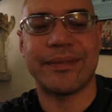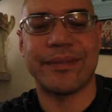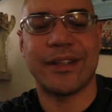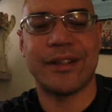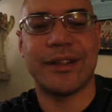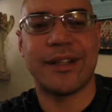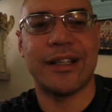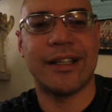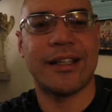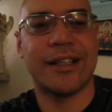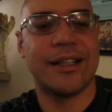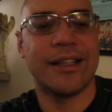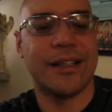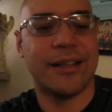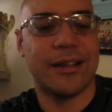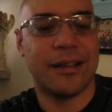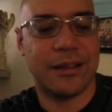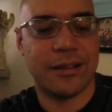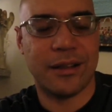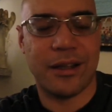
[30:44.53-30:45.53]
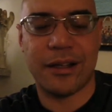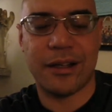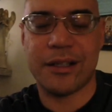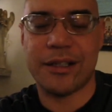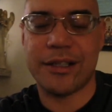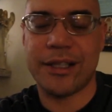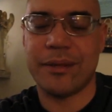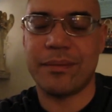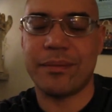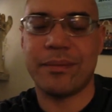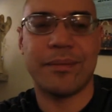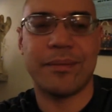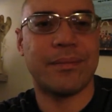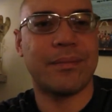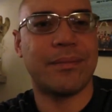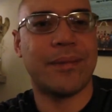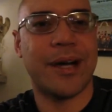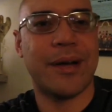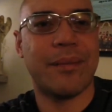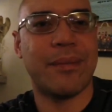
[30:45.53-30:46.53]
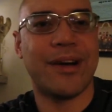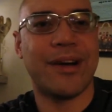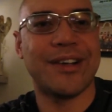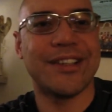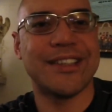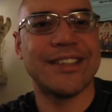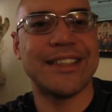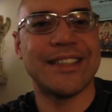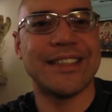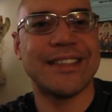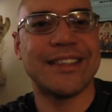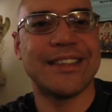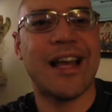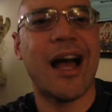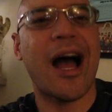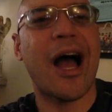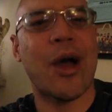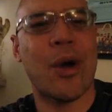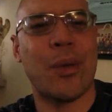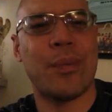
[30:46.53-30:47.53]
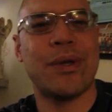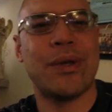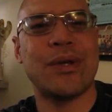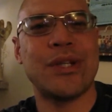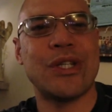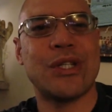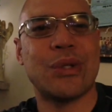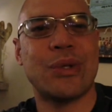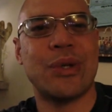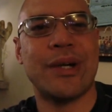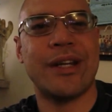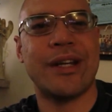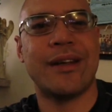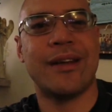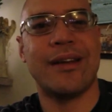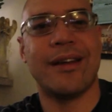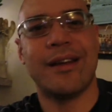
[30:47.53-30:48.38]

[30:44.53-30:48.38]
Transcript: All right, long clip. My apologies. I hope you enjoyed.